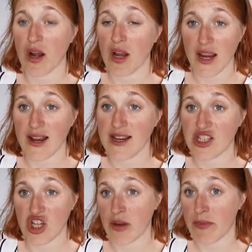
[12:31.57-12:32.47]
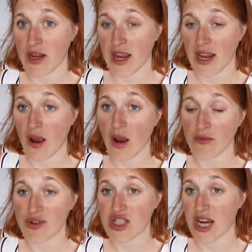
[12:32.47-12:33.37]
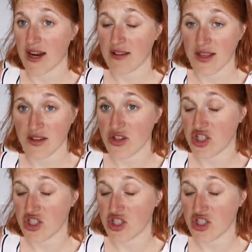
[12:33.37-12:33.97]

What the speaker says: clearly Germany are rejecting